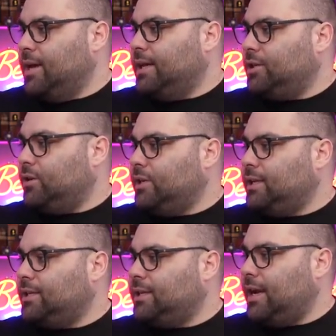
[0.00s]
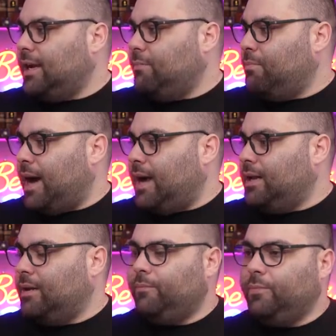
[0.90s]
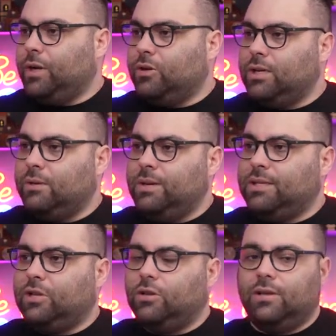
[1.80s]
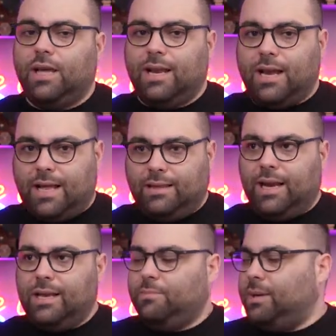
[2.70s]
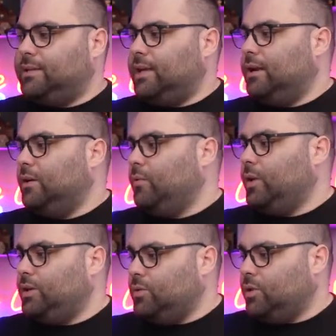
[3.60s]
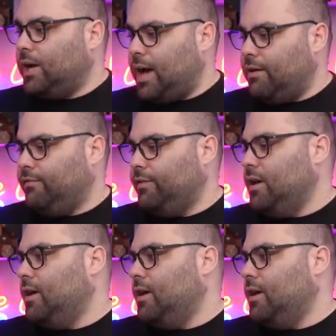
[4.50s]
it's not necessarily bad because it means that on the untrained pixel we do have